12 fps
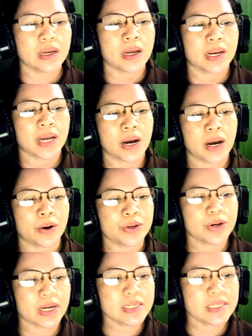Now, you
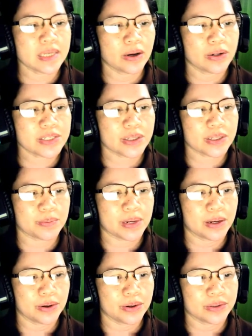can see also
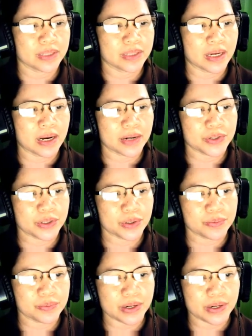below the electron
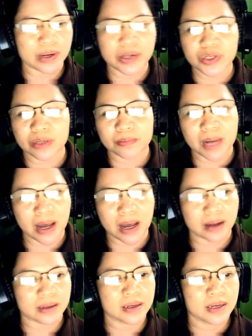configuration block.
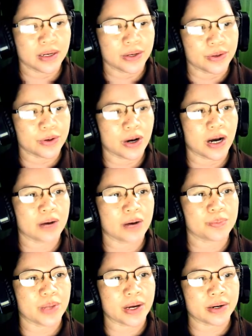You
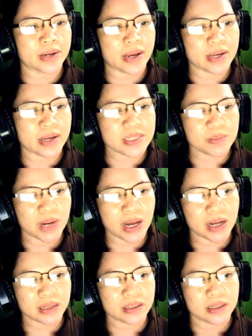have there the S
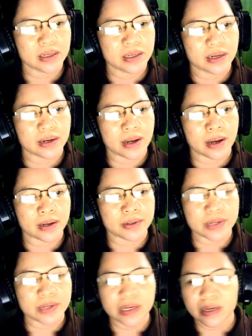block, the
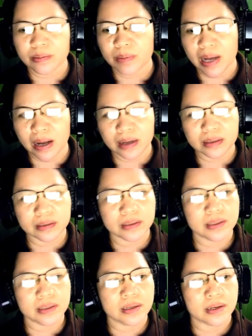D block,
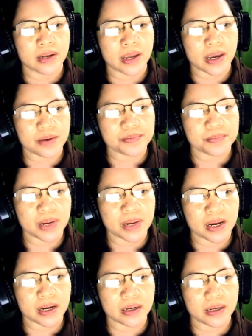the F
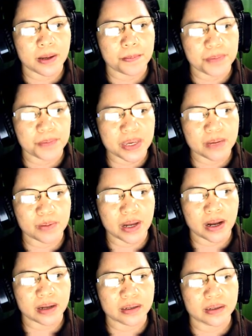block, T
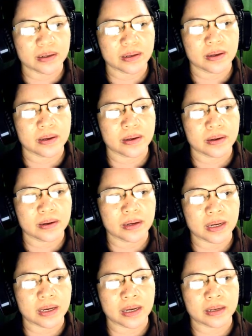block,
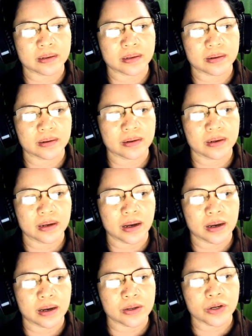and
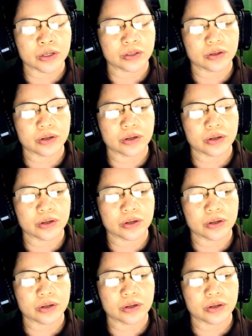yun.